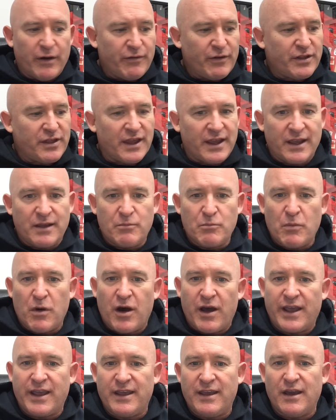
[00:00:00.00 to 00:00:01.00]
Everything in
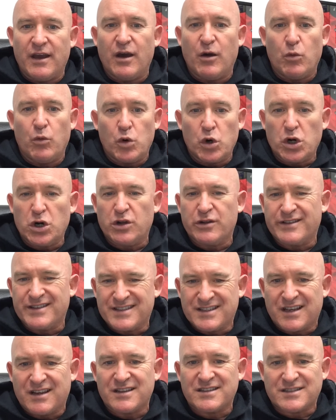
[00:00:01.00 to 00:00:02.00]
my world
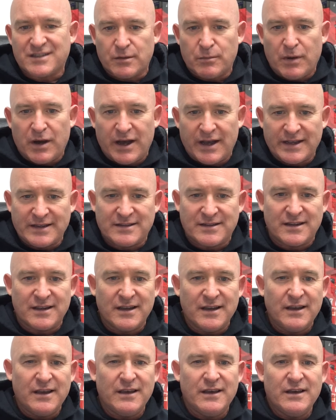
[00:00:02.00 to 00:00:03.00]
is customized
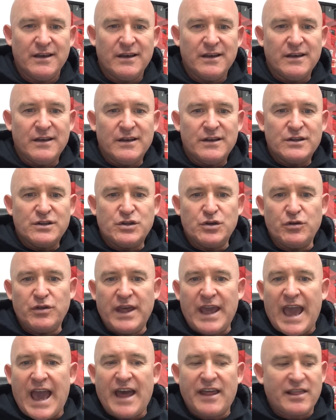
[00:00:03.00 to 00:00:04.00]
to
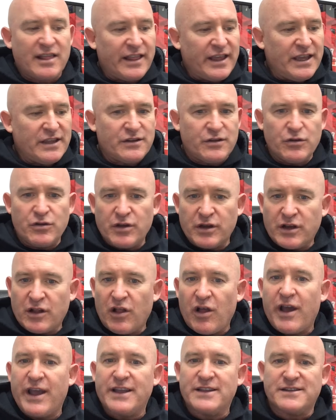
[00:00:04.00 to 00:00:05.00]
the athlete, to the
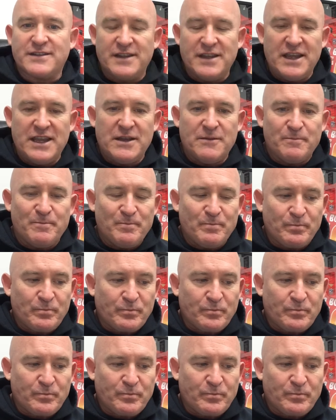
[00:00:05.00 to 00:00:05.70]
client's need.